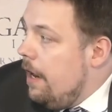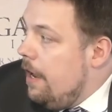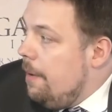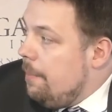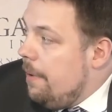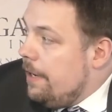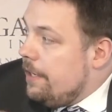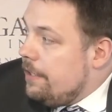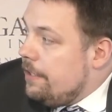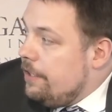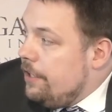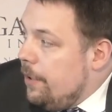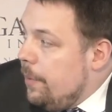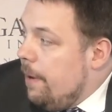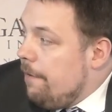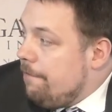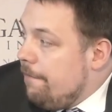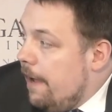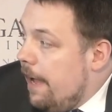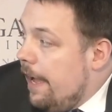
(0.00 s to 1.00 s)
But
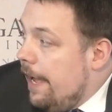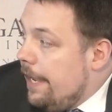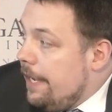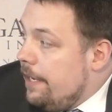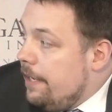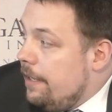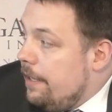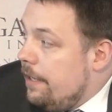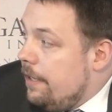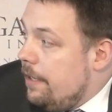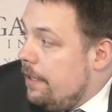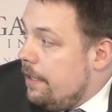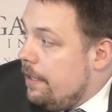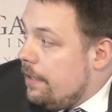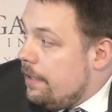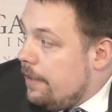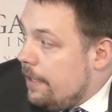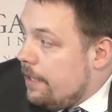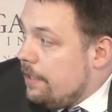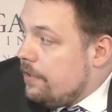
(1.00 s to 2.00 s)
QFI,
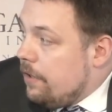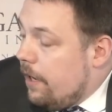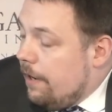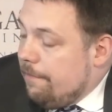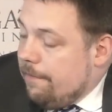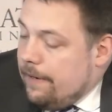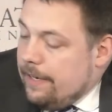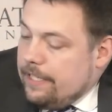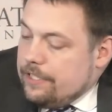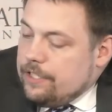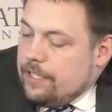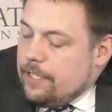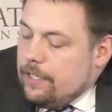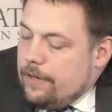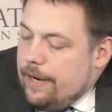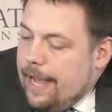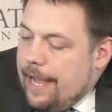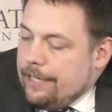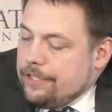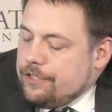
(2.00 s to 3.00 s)
the Qatari Foundation
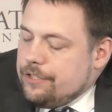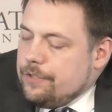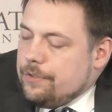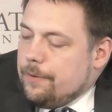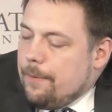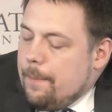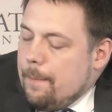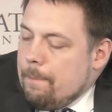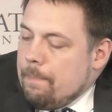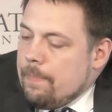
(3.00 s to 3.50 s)
International,